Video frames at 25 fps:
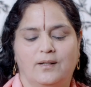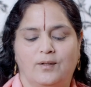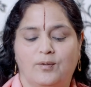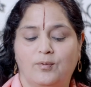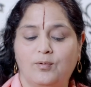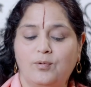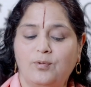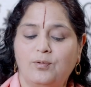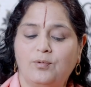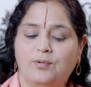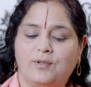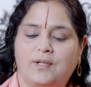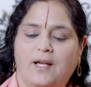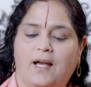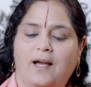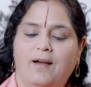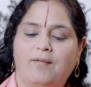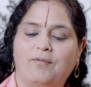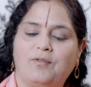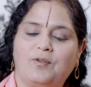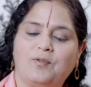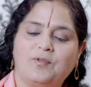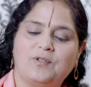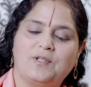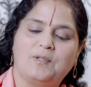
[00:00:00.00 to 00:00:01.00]
gurus
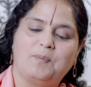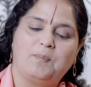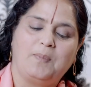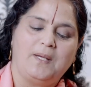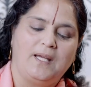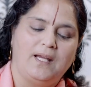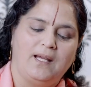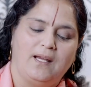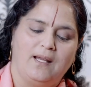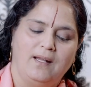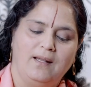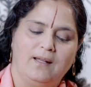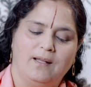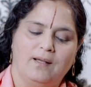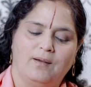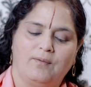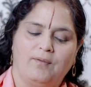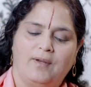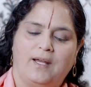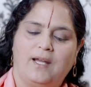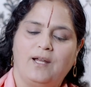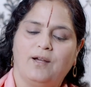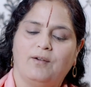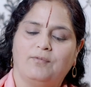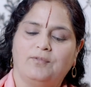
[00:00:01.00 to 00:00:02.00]
have to speak in the
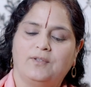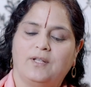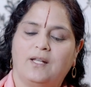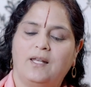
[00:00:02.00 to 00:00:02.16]
way of